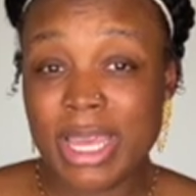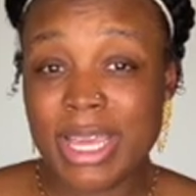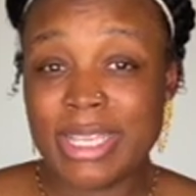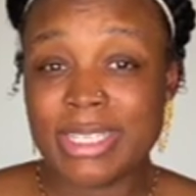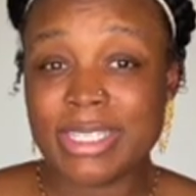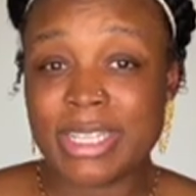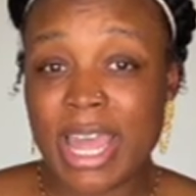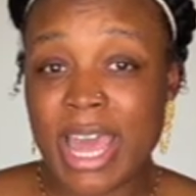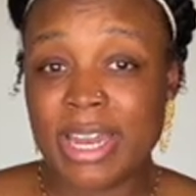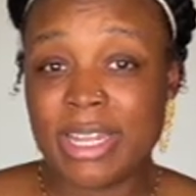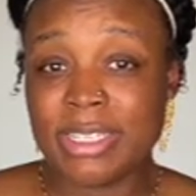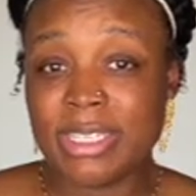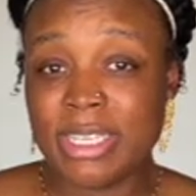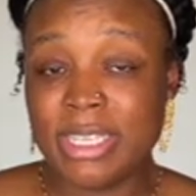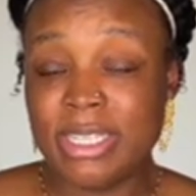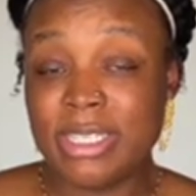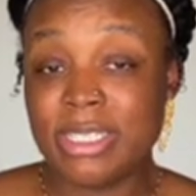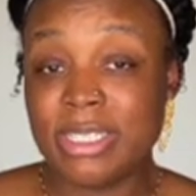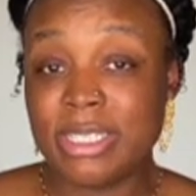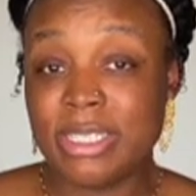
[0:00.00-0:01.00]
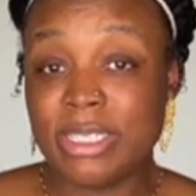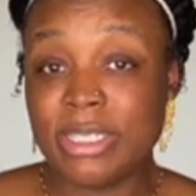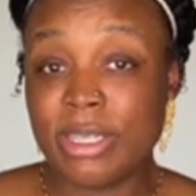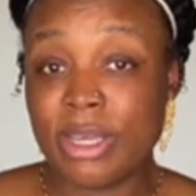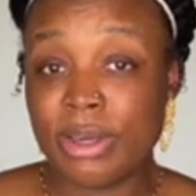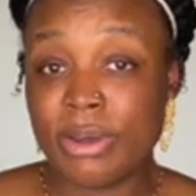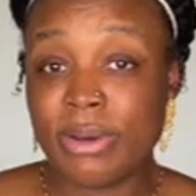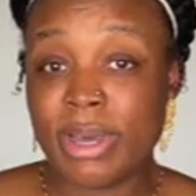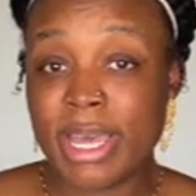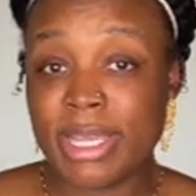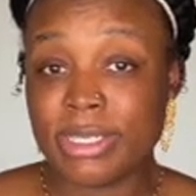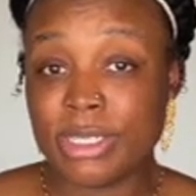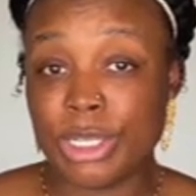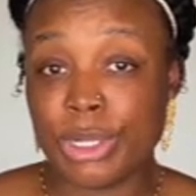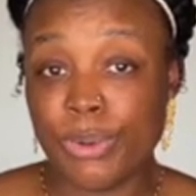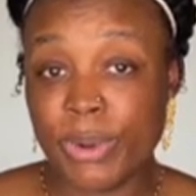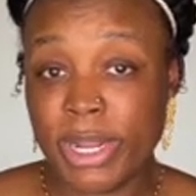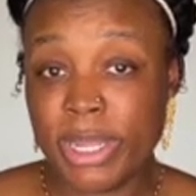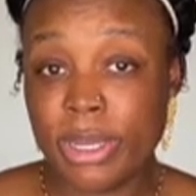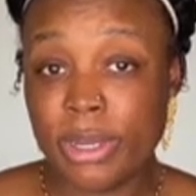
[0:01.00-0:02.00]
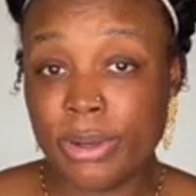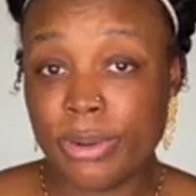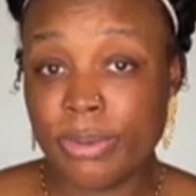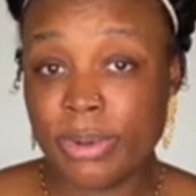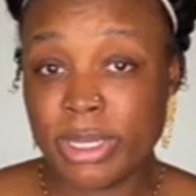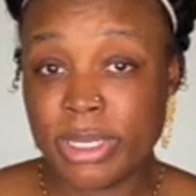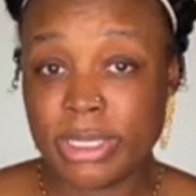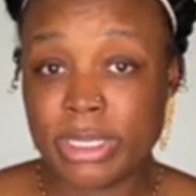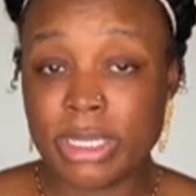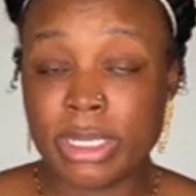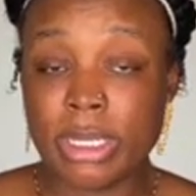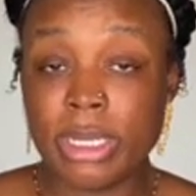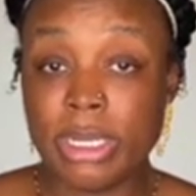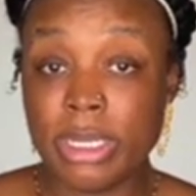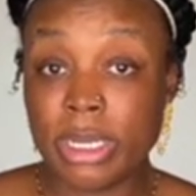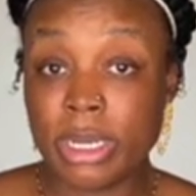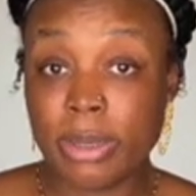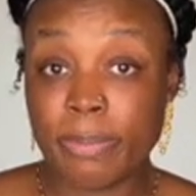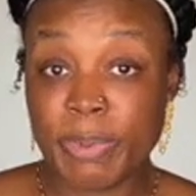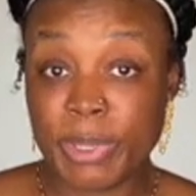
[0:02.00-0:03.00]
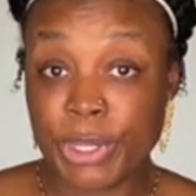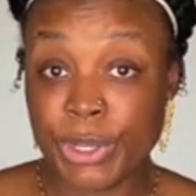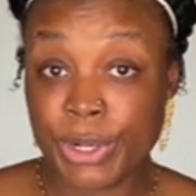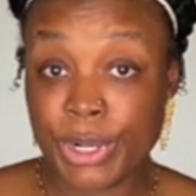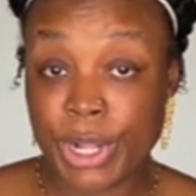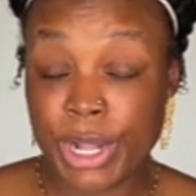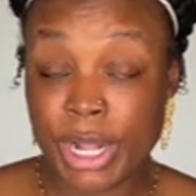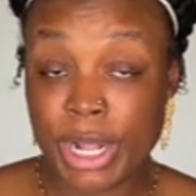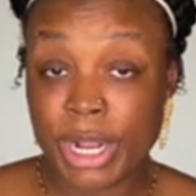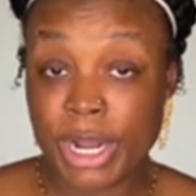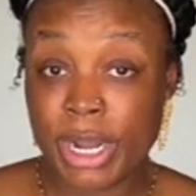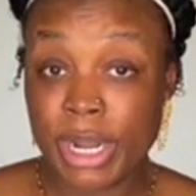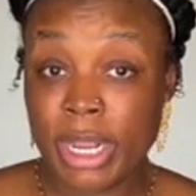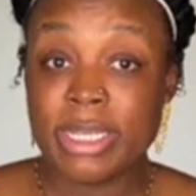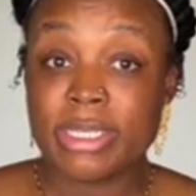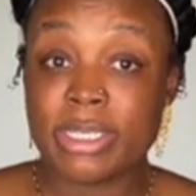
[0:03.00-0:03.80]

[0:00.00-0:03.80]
is not as easy though as the Graco one to hook up in your car.